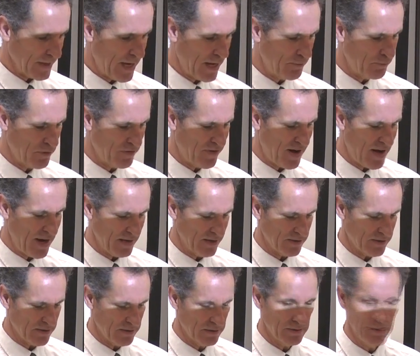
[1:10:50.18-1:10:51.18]
and
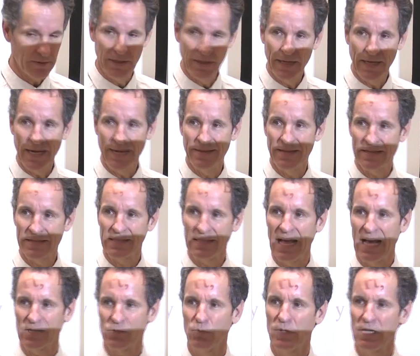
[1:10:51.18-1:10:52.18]
revise. In this
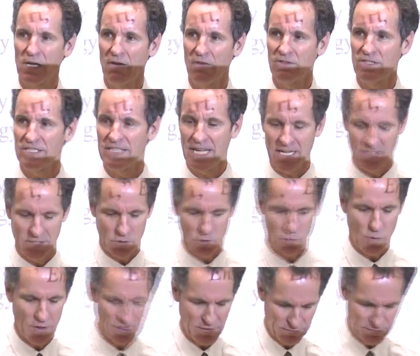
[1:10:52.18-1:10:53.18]
class, we cover stages
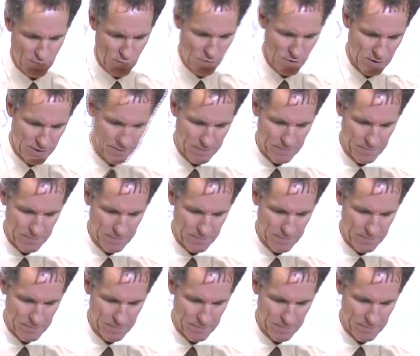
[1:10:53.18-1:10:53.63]
1 to 4.